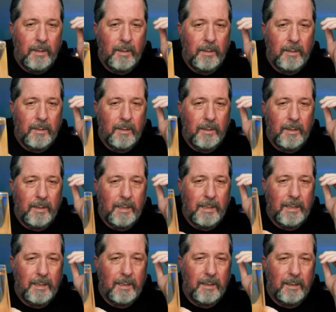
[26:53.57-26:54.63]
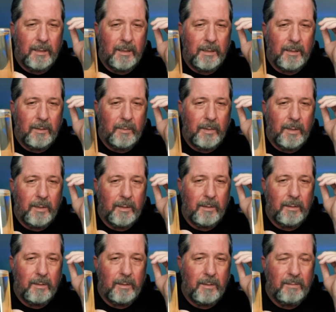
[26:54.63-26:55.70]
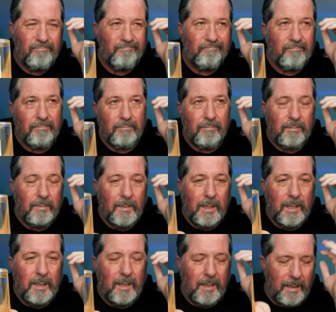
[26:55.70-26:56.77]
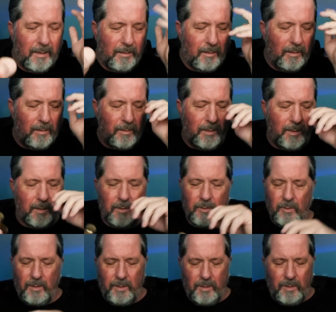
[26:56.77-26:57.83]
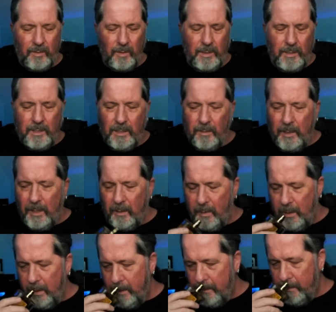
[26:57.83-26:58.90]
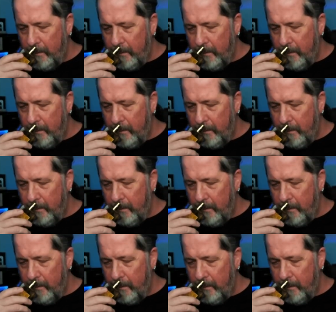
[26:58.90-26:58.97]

synthetic, a little bit, I don't know, screechy maybe.